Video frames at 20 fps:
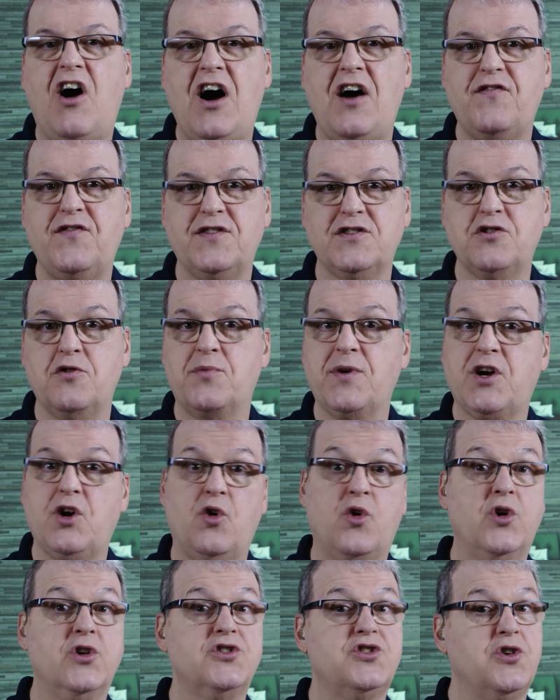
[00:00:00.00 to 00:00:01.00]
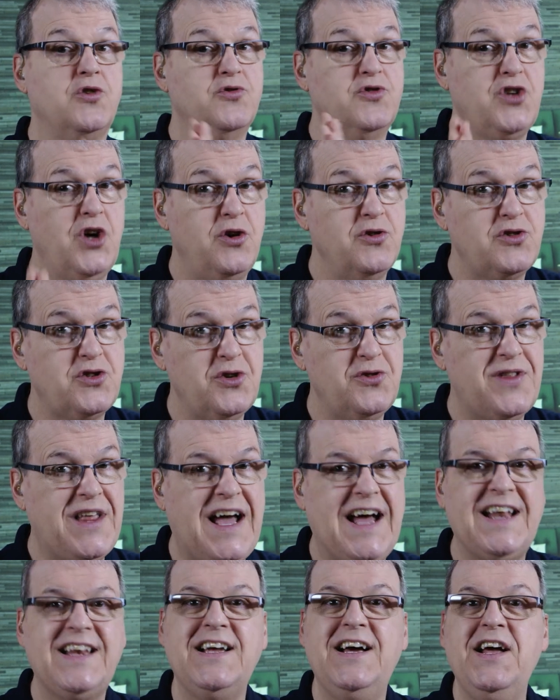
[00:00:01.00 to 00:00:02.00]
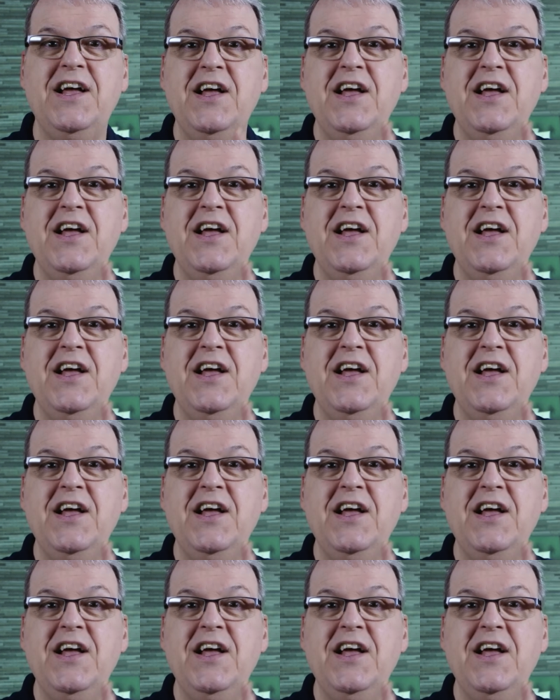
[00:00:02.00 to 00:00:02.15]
awful to record. So don't do that.